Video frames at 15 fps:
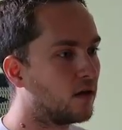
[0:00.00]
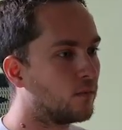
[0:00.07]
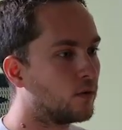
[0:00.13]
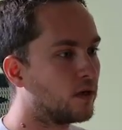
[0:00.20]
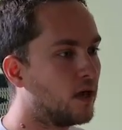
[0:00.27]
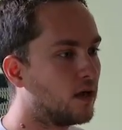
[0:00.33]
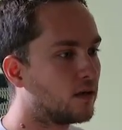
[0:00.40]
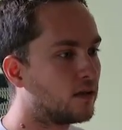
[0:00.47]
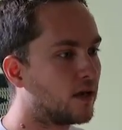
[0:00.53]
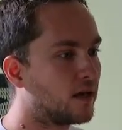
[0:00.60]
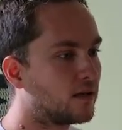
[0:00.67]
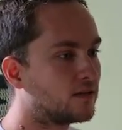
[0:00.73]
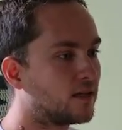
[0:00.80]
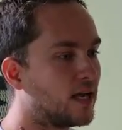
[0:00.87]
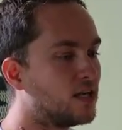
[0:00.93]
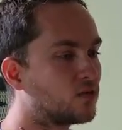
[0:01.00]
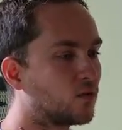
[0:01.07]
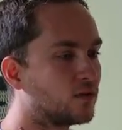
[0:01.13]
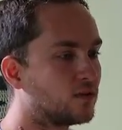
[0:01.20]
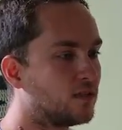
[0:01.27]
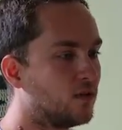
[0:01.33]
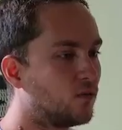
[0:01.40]
But yeah, that is
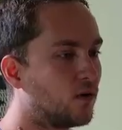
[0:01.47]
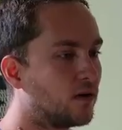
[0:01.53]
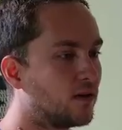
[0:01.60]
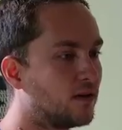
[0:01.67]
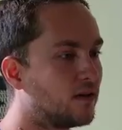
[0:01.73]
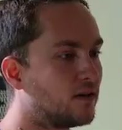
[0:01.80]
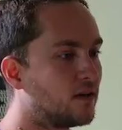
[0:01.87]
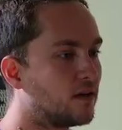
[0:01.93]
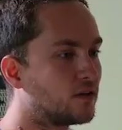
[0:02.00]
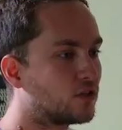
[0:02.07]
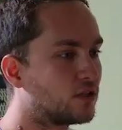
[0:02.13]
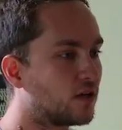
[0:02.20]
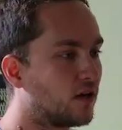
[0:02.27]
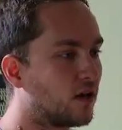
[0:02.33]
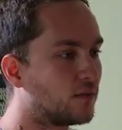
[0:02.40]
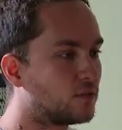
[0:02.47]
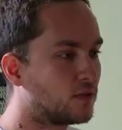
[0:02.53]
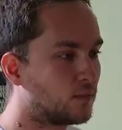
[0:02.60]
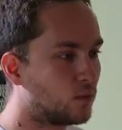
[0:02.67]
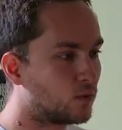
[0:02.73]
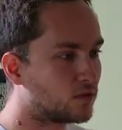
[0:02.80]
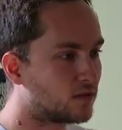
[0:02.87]
H1Z1 in a nutshell. I'm
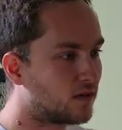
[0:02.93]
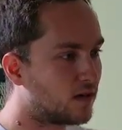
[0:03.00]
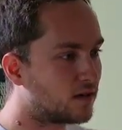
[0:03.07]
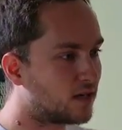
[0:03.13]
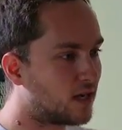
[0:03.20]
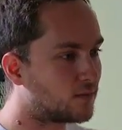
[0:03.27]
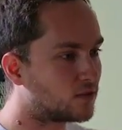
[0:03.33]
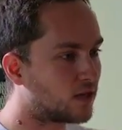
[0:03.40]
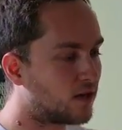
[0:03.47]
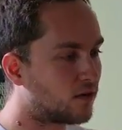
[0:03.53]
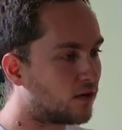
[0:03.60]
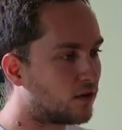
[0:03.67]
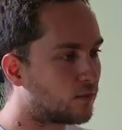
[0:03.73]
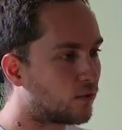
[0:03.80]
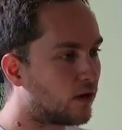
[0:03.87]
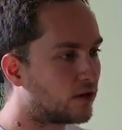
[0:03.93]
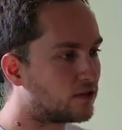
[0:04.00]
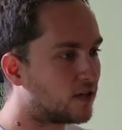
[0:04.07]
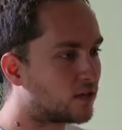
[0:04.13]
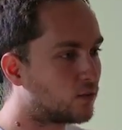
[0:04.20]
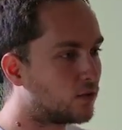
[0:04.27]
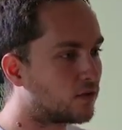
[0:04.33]
Jimmy Wizenhunt, game designer on the
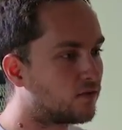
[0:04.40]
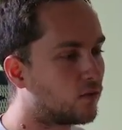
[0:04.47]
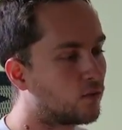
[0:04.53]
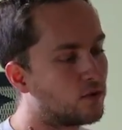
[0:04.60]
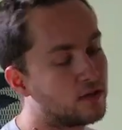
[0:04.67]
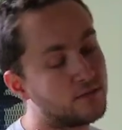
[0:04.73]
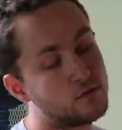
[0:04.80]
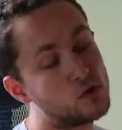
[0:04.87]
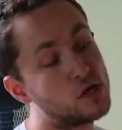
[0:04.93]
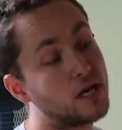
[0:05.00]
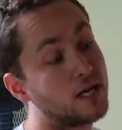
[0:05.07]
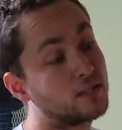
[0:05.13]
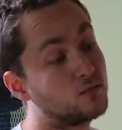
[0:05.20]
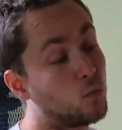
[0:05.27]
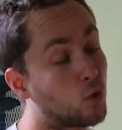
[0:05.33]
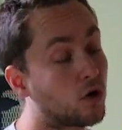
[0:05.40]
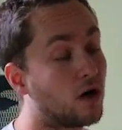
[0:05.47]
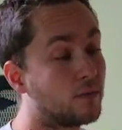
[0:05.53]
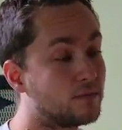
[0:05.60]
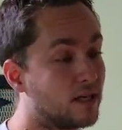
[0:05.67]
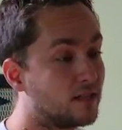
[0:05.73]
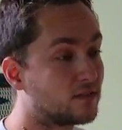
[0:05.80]
project. We look forward to giving you guys more
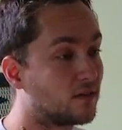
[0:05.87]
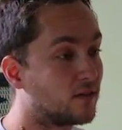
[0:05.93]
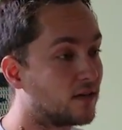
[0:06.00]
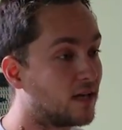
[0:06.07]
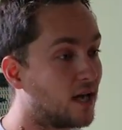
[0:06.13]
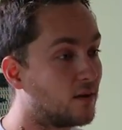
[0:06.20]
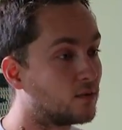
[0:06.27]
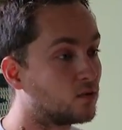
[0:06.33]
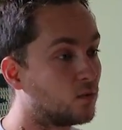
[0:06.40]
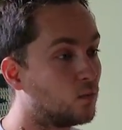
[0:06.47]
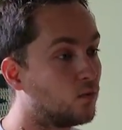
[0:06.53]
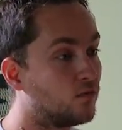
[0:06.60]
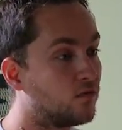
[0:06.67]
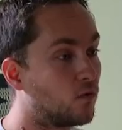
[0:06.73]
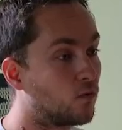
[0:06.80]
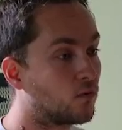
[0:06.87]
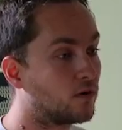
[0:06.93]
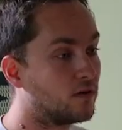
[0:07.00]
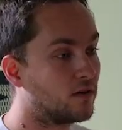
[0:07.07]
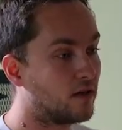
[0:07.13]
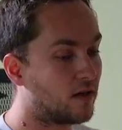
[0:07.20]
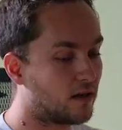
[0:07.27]
updates on the game as we move
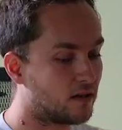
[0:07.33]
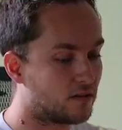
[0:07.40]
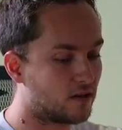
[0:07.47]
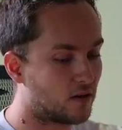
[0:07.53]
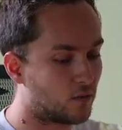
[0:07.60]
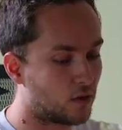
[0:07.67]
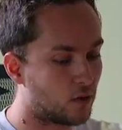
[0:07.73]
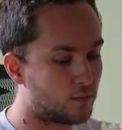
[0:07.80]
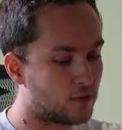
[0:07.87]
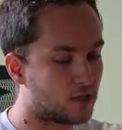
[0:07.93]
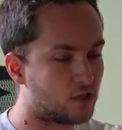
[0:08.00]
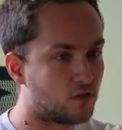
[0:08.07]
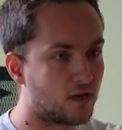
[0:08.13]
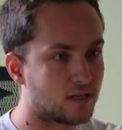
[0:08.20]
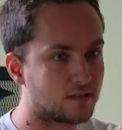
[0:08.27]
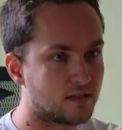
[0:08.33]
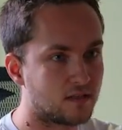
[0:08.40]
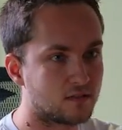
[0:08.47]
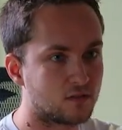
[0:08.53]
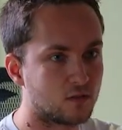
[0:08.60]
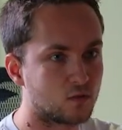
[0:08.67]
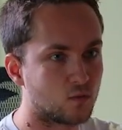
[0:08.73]
forward, and we hope to get you guys in
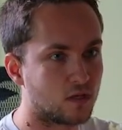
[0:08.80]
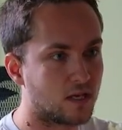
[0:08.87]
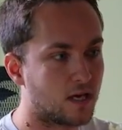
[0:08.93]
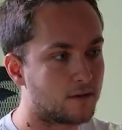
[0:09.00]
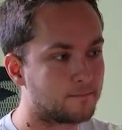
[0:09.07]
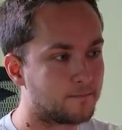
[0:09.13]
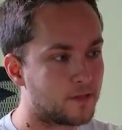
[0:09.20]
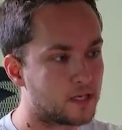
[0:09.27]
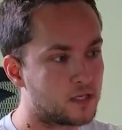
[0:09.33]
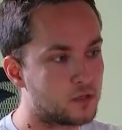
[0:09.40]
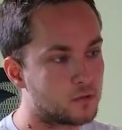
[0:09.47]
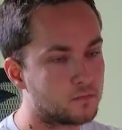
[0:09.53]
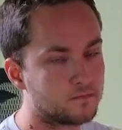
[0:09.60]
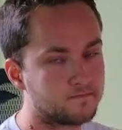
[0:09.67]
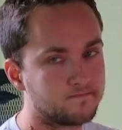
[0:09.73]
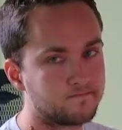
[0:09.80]
as soon as we can. Thank you.